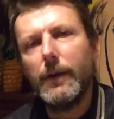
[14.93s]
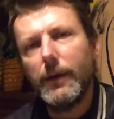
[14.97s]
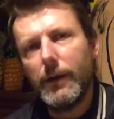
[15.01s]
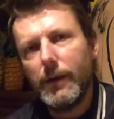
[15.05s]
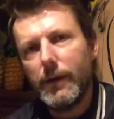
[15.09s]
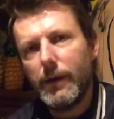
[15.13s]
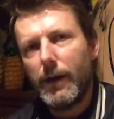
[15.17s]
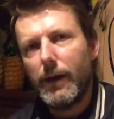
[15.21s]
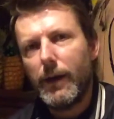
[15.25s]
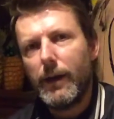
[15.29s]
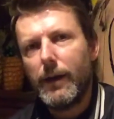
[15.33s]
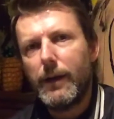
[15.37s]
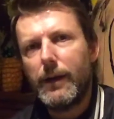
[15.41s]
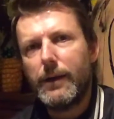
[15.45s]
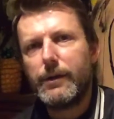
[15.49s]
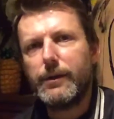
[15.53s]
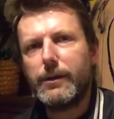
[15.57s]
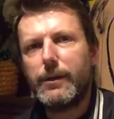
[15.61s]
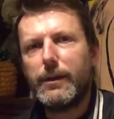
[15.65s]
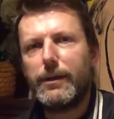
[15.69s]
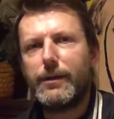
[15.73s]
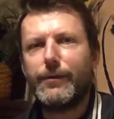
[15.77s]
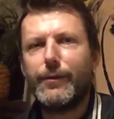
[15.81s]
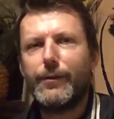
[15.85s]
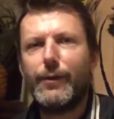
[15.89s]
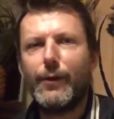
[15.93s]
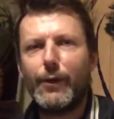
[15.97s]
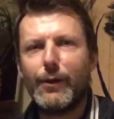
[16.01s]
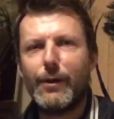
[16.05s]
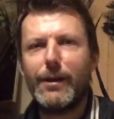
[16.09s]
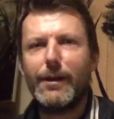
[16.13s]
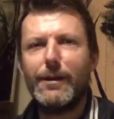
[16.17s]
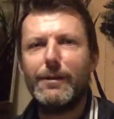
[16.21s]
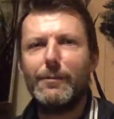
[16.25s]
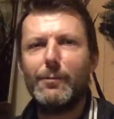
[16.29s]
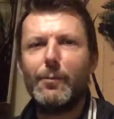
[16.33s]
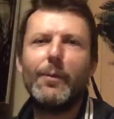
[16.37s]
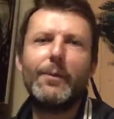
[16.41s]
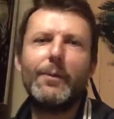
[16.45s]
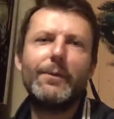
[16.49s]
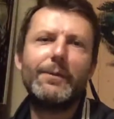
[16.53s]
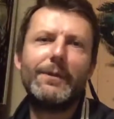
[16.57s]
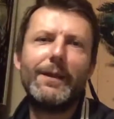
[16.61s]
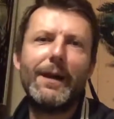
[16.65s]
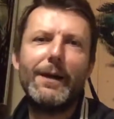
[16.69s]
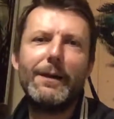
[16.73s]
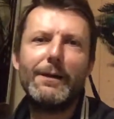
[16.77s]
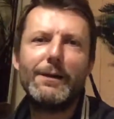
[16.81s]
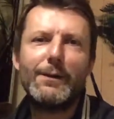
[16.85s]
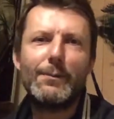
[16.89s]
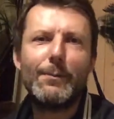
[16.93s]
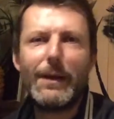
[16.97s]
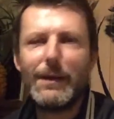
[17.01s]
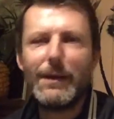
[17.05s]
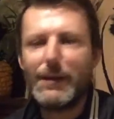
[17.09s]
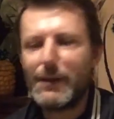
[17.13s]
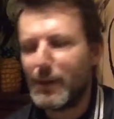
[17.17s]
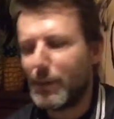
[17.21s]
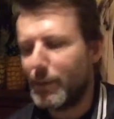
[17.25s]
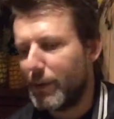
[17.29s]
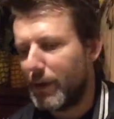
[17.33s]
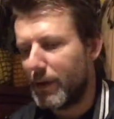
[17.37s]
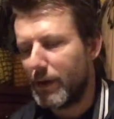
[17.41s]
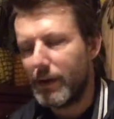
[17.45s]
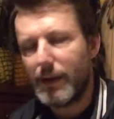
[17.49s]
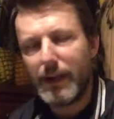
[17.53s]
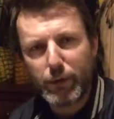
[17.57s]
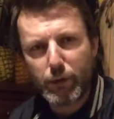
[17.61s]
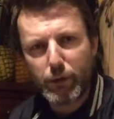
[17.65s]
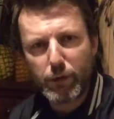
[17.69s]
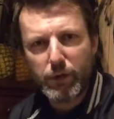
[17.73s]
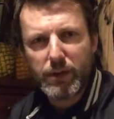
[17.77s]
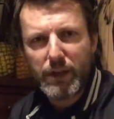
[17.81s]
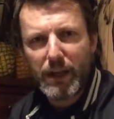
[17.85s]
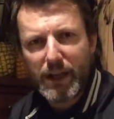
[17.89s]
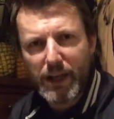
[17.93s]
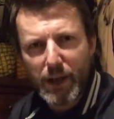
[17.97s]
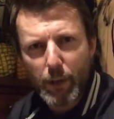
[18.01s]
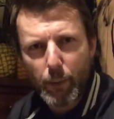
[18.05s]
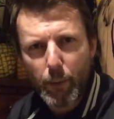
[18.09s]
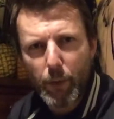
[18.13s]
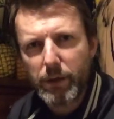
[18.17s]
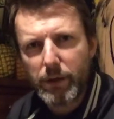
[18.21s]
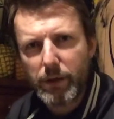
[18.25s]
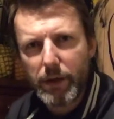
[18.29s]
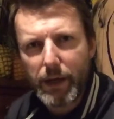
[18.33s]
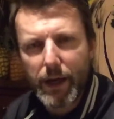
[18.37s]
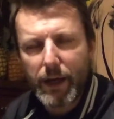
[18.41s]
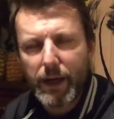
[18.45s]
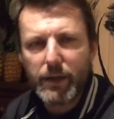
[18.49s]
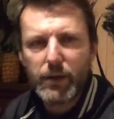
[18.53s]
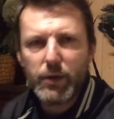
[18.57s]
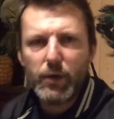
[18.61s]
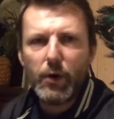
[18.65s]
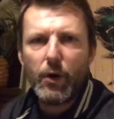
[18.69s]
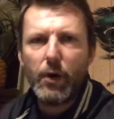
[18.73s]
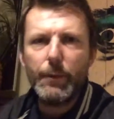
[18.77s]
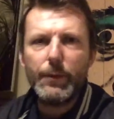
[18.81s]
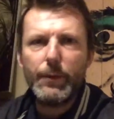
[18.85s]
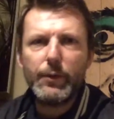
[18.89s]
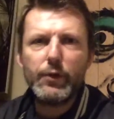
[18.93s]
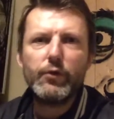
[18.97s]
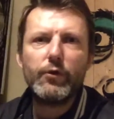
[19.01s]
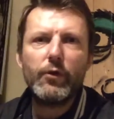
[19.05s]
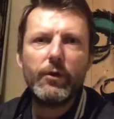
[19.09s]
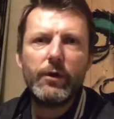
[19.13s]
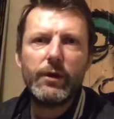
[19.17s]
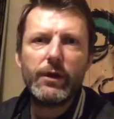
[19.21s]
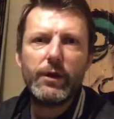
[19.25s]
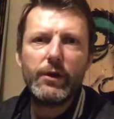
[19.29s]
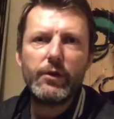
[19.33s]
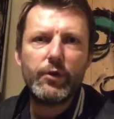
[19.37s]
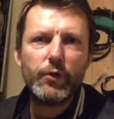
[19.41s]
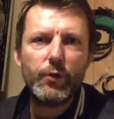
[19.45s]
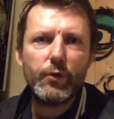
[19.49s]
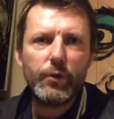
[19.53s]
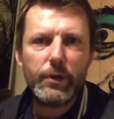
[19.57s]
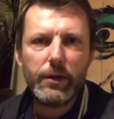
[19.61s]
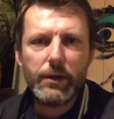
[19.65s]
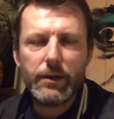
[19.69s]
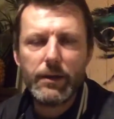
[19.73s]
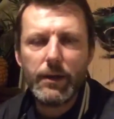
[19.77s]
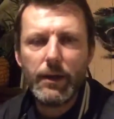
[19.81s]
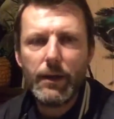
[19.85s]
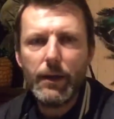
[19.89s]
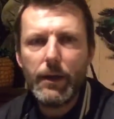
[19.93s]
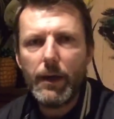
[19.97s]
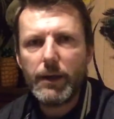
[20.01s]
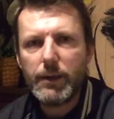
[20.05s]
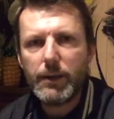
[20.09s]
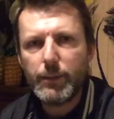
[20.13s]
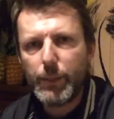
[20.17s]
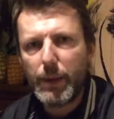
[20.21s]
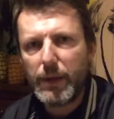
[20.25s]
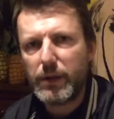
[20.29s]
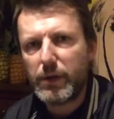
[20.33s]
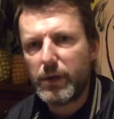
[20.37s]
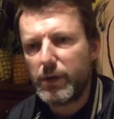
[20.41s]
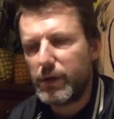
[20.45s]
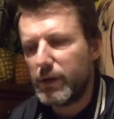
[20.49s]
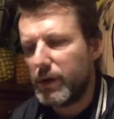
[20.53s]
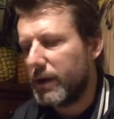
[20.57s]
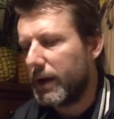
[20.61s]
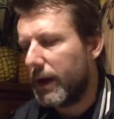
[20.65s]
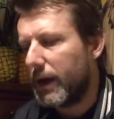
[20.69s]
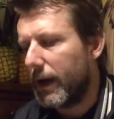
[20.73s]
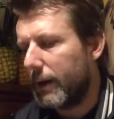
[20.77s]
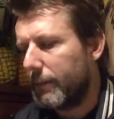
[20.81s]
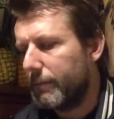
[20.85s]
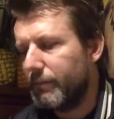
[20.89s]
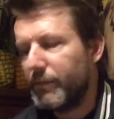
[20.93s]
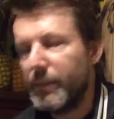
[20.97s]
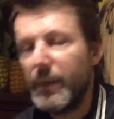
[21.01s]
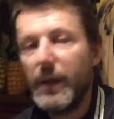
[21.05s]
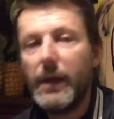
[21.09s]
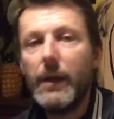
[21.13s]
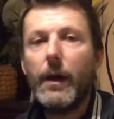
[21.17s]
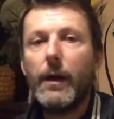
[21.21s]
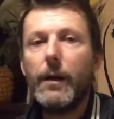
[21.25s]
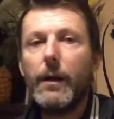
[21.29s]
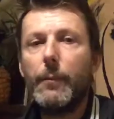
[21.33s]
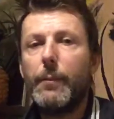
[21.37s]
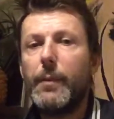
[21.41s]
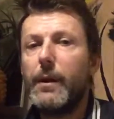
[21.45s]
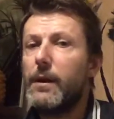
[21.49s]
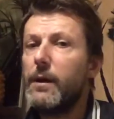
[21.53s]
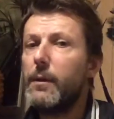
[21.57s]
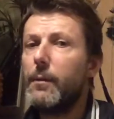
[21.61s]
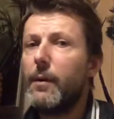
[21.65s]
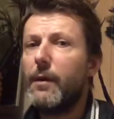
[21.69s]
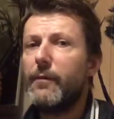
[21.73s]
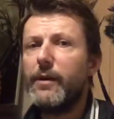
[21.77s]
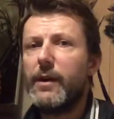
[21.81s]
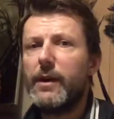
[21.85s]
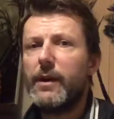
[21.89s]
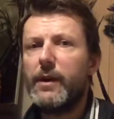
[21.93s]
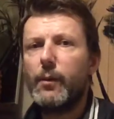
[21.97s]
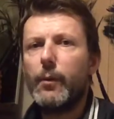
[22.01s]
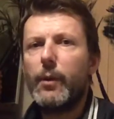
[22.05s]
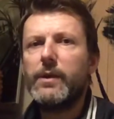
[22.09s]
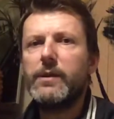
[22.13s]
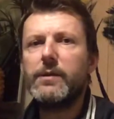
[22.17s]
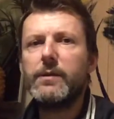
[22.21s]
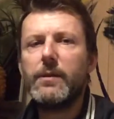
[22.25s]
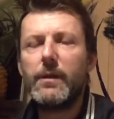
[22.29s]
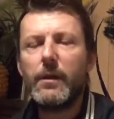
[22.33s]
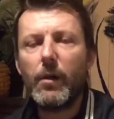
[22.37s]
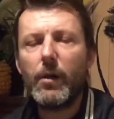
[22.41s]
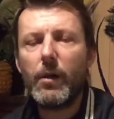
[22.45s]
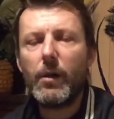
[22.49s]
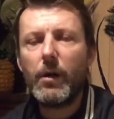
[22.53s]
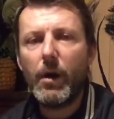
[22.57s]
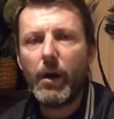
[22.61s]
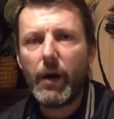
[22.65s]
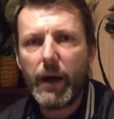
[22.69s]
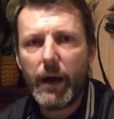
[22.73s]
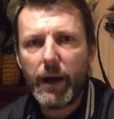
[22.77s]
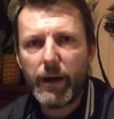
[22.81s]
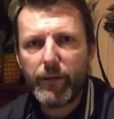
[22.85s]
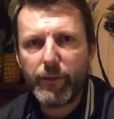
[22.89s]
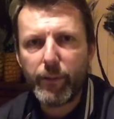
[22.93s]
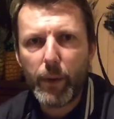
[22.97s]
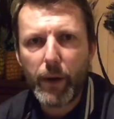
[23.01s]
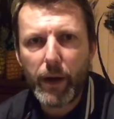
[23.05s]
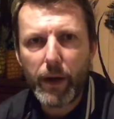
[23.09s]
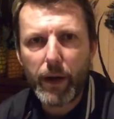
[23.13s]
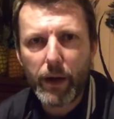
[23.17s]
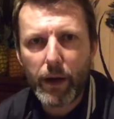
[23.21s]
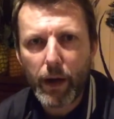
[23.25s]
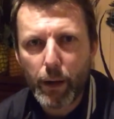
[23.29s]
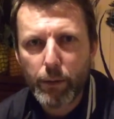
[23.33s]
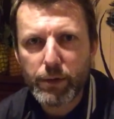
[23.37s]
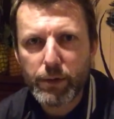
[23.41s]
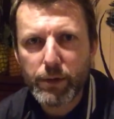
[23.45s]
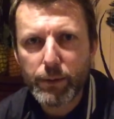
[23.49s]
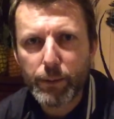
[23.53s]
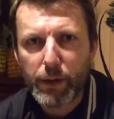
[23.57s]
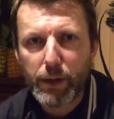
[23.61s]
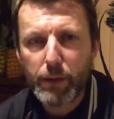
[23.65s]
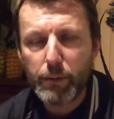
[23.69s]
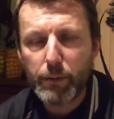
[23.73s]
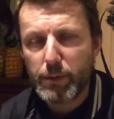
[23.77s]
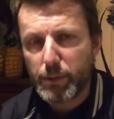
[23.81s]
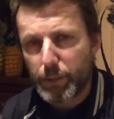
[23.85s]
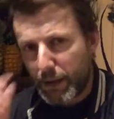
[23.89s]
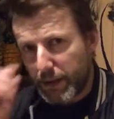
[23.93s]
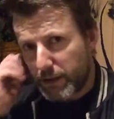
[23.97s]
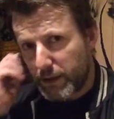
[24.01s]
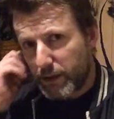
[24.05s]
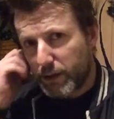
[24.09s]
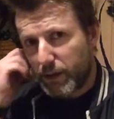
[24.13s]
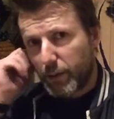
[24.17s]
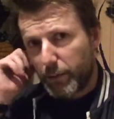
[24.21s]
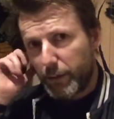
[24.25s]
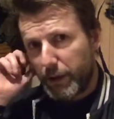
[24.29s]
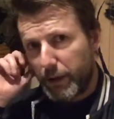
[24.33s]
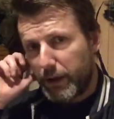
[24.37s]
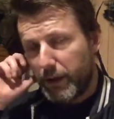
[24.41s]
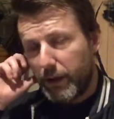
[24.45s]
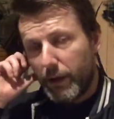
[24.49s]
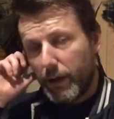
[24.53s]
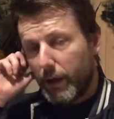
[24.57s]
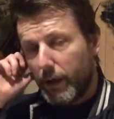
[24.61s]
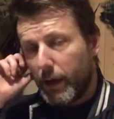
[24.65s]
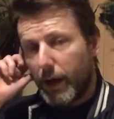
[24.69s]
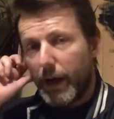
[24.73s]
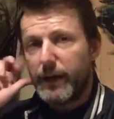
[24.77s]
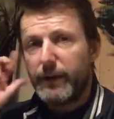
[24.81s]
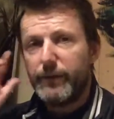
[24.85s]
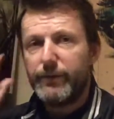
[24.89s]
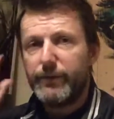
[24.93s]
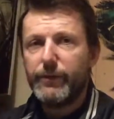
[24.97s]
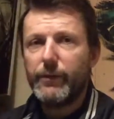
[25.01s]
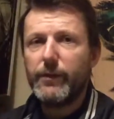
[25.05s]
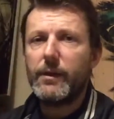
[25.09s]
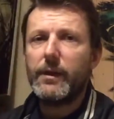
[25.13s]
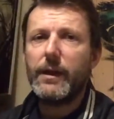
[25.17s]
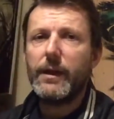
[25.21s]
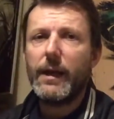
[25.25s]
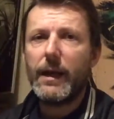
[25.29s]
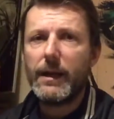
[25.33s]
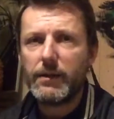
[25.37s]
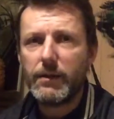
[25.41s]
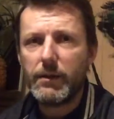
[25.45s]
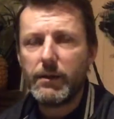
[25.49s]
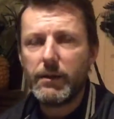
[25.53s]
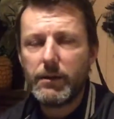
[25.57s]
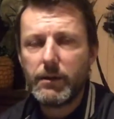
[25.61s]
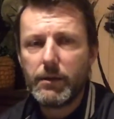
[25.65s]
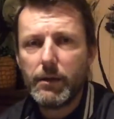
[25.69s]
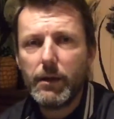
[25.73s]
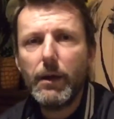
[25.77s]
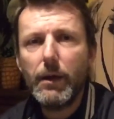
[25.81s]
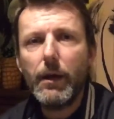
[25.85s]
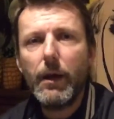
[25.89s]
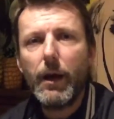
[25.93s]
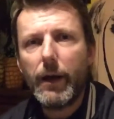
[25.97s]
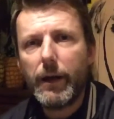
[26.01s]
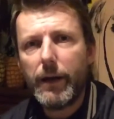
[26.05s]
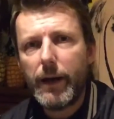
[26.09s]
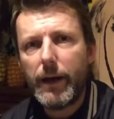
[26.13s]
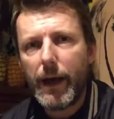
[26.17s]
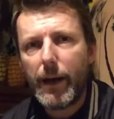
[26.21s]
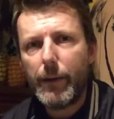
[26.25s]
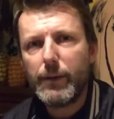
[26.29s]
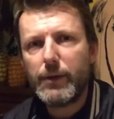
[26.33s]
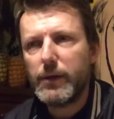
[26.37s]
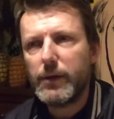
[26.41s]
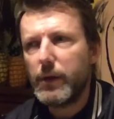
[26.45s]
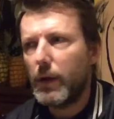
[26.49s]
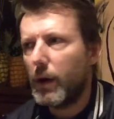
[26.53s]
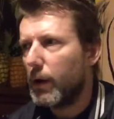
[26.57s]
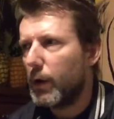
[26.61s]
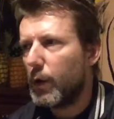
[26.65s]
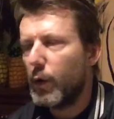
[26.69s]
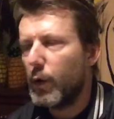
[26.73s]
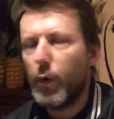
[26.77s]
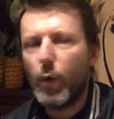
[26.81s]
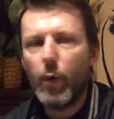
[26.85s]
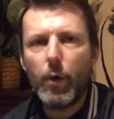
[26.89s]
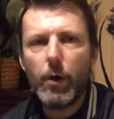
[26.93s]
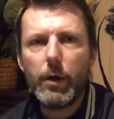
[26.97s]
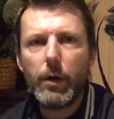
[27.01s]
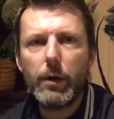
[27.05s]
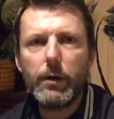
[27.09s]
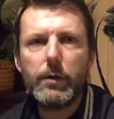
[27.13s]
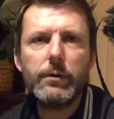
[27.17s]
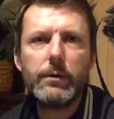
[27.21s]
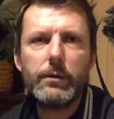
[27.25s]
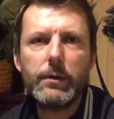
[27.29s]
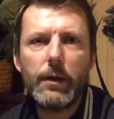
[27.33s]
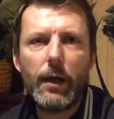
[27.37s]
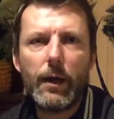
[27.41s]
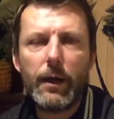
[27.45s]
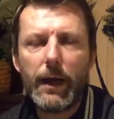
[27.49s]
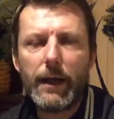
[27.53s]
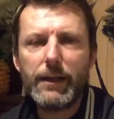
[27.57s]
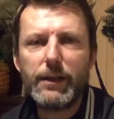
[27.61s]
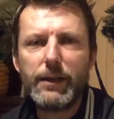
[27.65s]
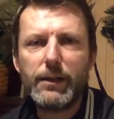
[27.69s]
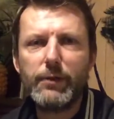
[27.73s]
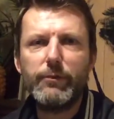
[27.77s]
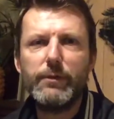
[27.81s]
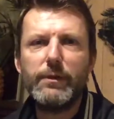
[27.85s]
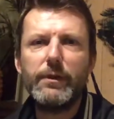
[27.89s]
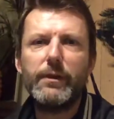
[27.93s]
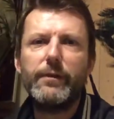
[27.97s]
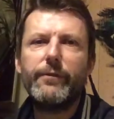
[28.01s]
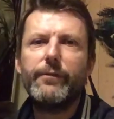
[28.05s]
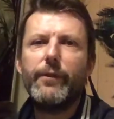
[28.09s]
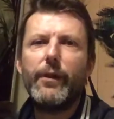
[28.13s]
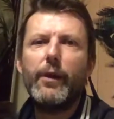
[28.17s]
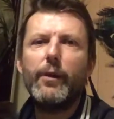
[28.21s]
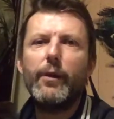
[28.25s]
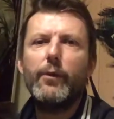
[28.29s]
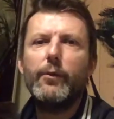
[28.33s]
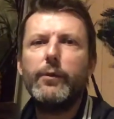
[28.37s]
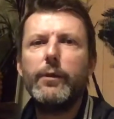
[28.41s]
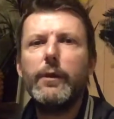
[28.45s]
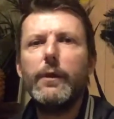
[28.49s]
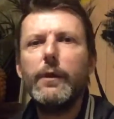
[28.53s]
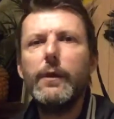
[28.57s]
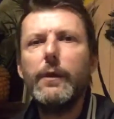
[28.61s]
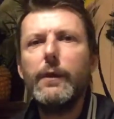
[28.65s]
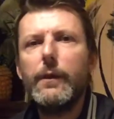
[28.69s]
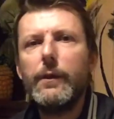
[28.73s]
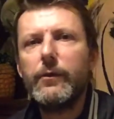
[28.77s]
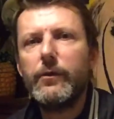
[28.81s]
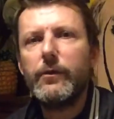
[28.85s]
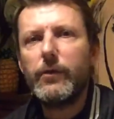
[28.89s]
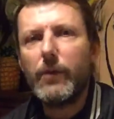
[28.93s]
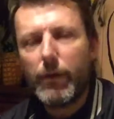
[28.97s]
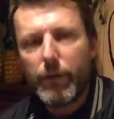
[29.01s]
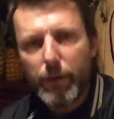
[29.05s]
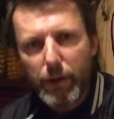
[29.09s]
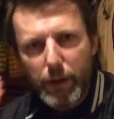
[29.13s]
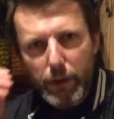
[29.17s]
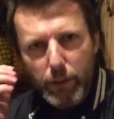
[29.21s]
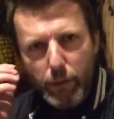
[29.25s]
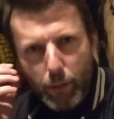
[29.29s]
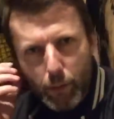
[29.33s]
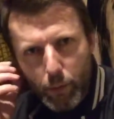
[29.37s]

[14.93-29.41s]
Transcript: At least it's fucking what day it's meant to be. Let's just take it one day at a time and try and enjoy it as best as you can. I bet you haven't had a Wednesday like I have, where loads of money was meant to come in and it fucking hasn't. And now it's like, caller is not answering the phone. Sorry,